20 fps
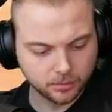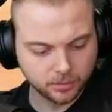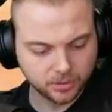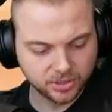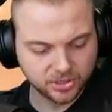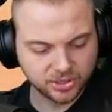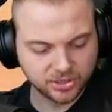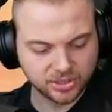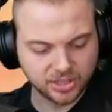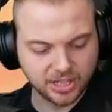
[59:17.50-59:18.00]

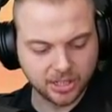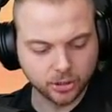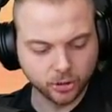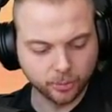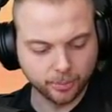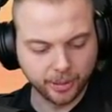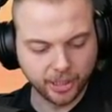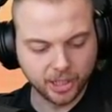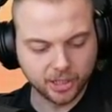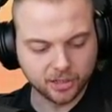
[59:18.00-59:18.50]
steel
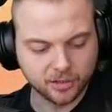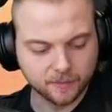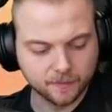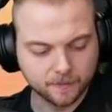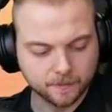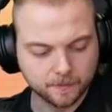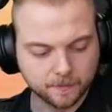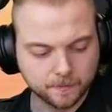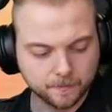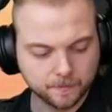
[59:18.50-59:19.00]
bird.
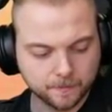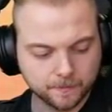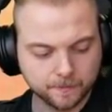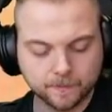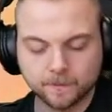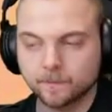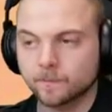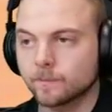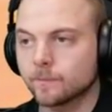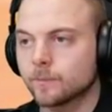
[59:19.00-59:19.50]

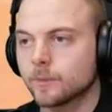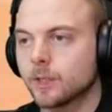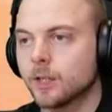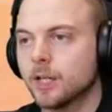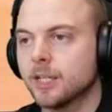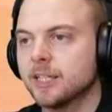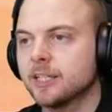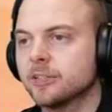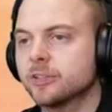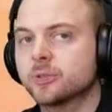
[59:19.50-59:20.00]

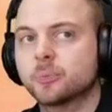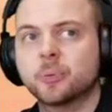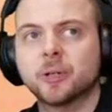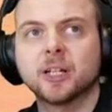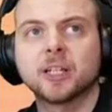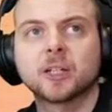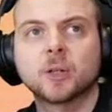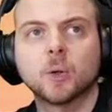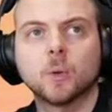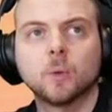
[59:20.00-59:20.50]
And that looks
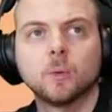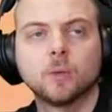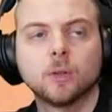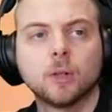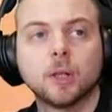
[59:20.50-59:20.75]
pretty cool.